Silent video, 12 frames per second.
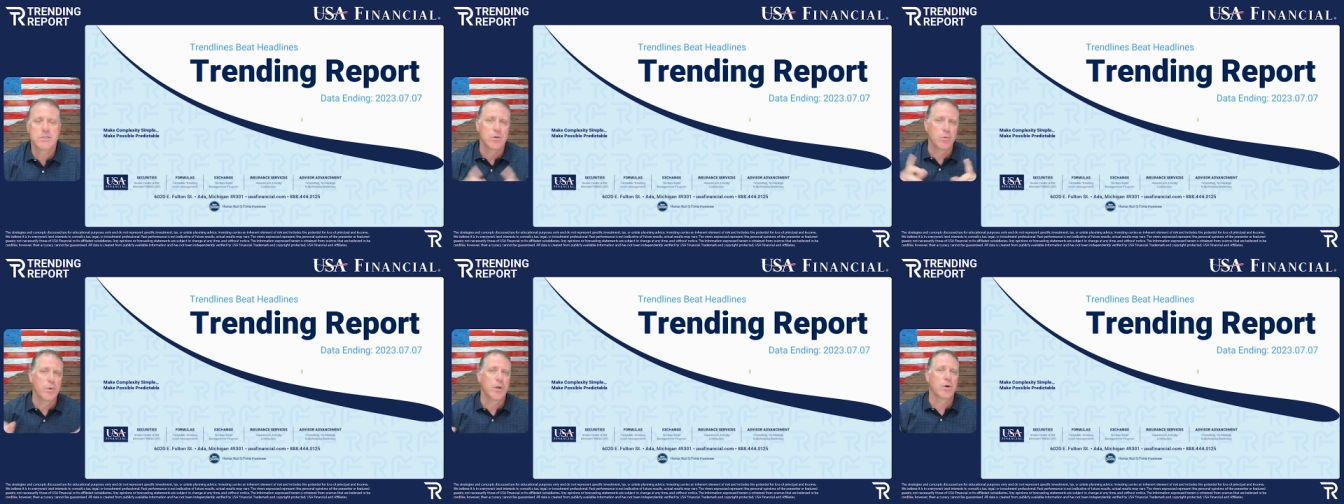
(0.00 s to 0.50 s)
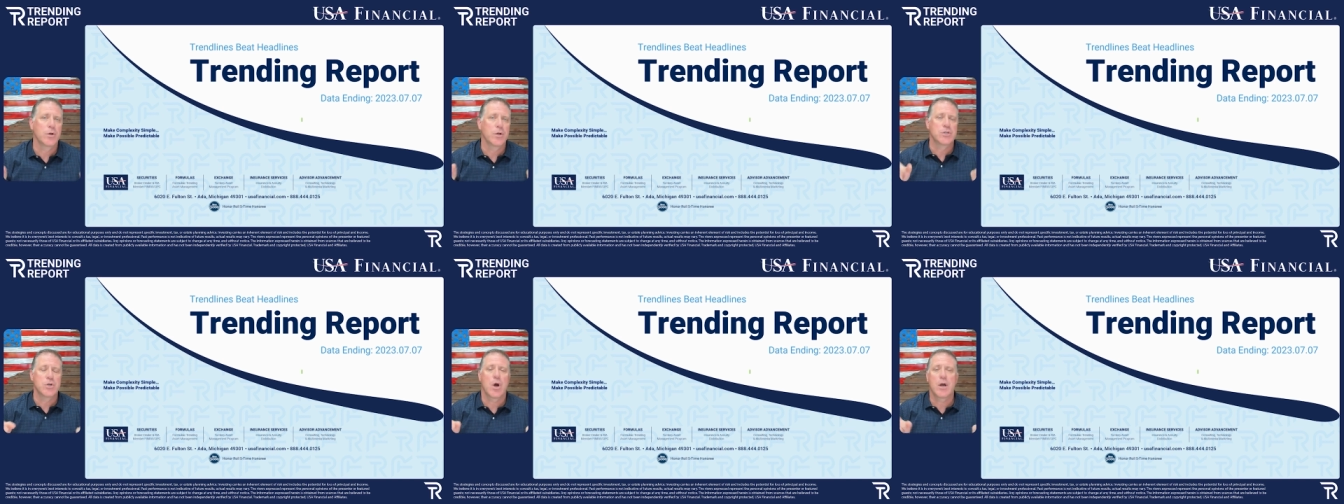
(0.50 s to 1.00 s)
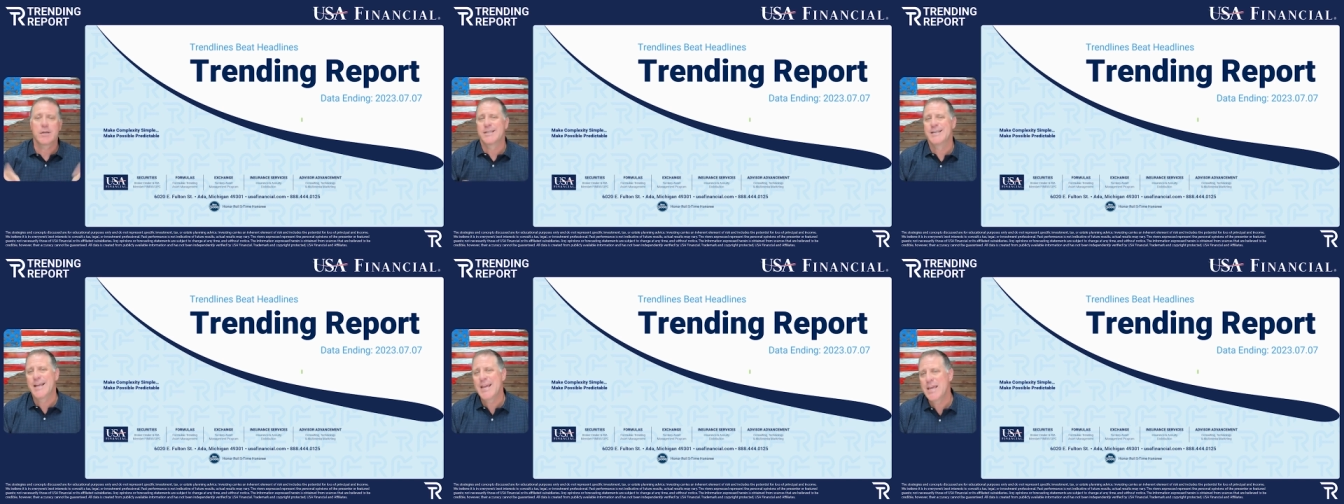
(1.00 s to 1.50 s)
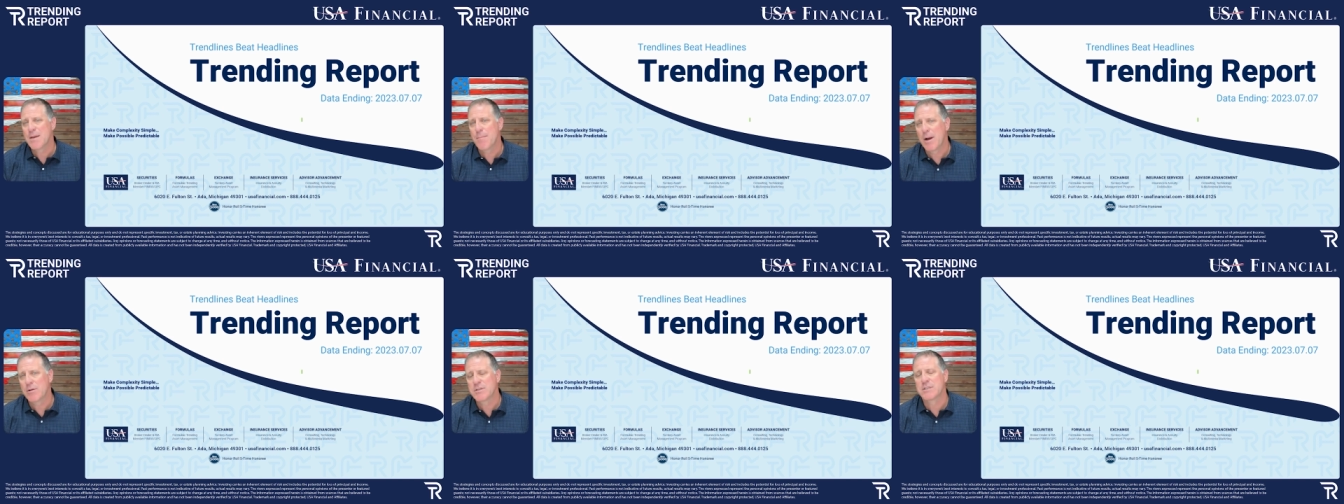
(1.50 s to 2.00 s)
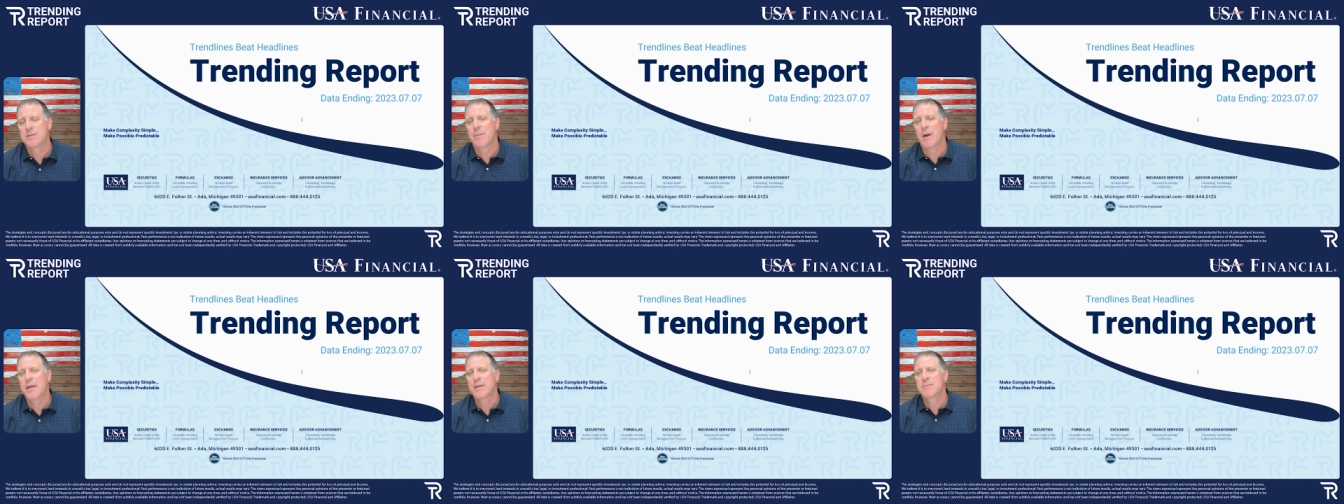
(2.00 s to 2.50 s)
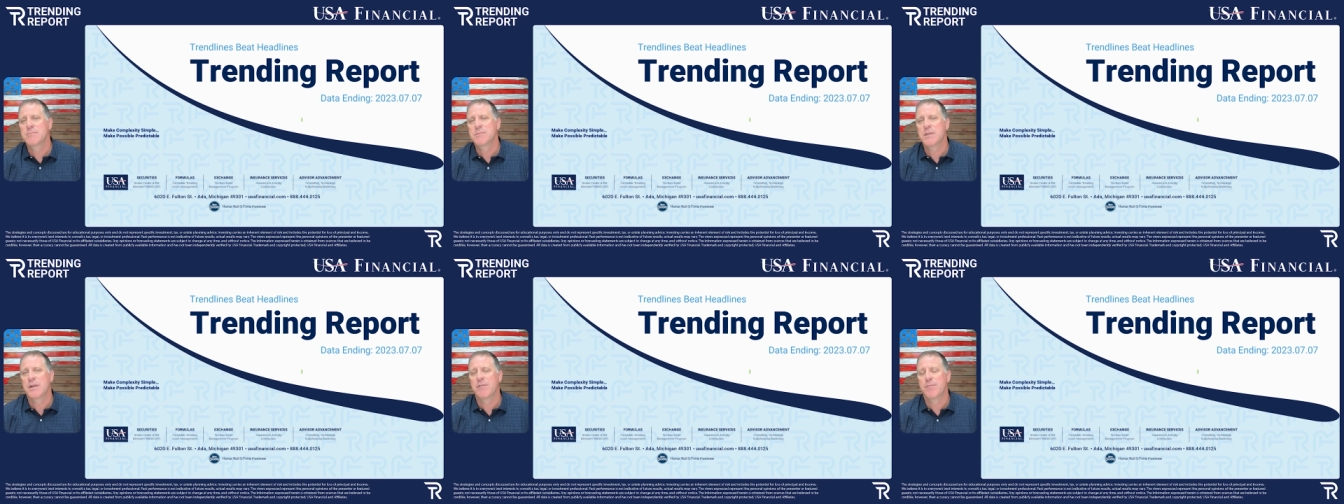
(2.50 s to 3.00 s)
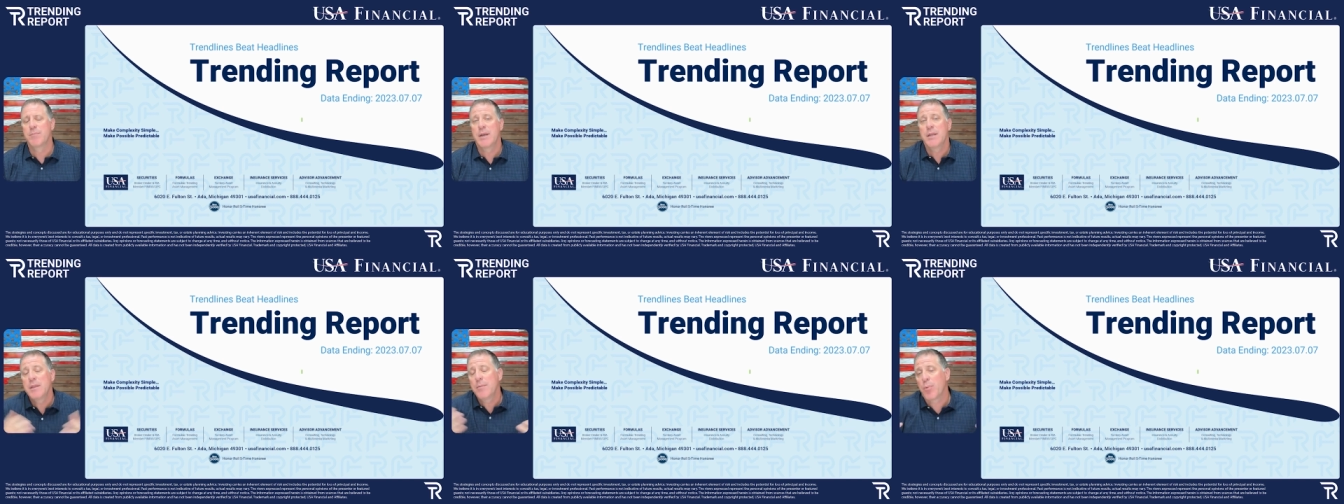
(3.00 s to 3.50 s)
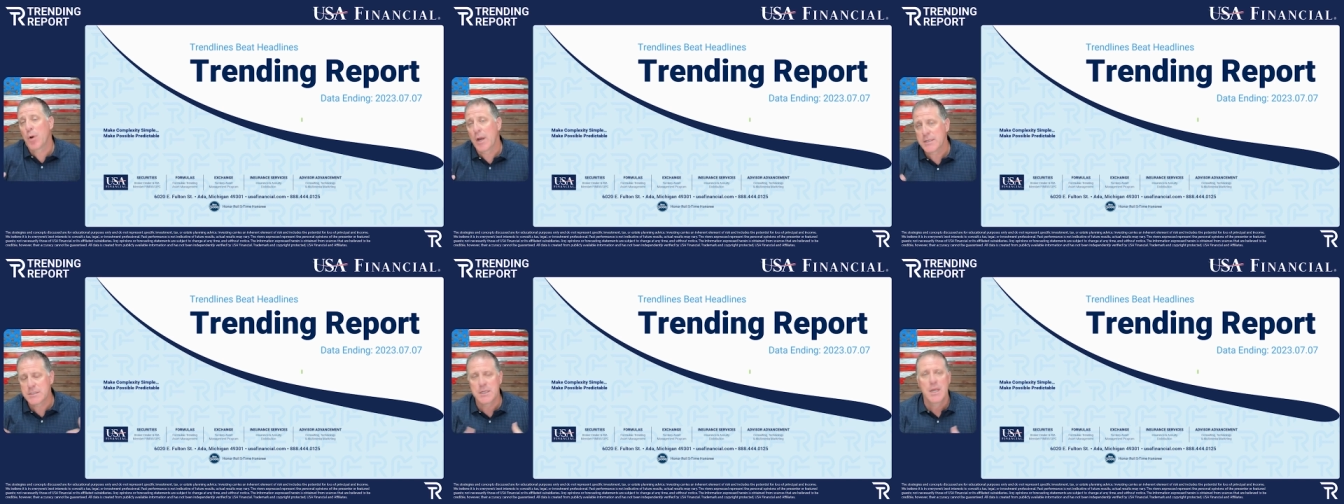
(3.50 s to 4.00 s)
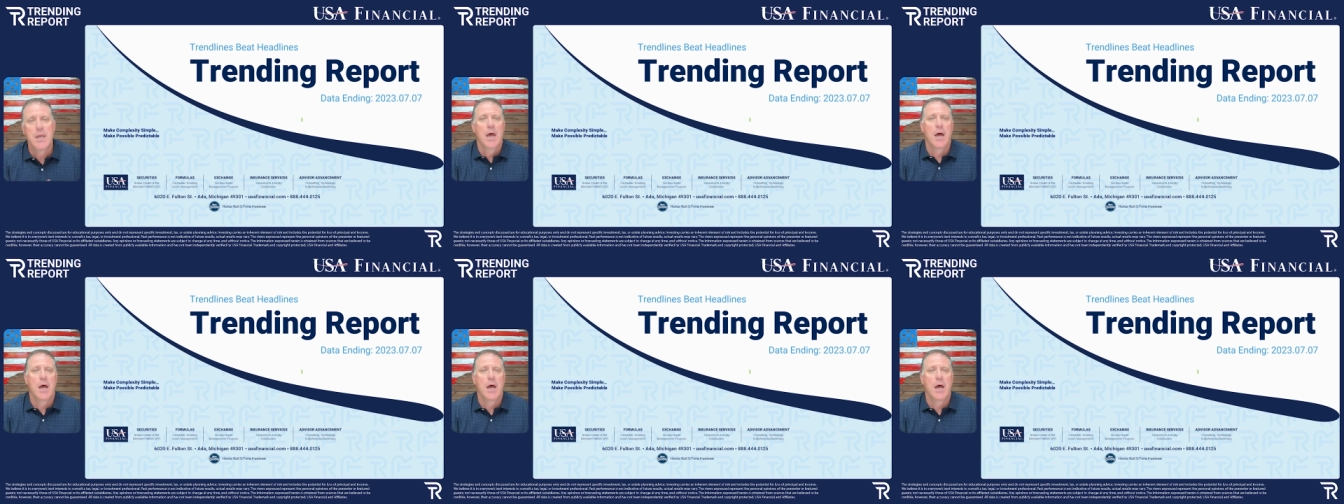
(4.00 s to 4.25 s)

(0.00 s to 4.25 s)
So we are going to talk today about some items that have been in the press,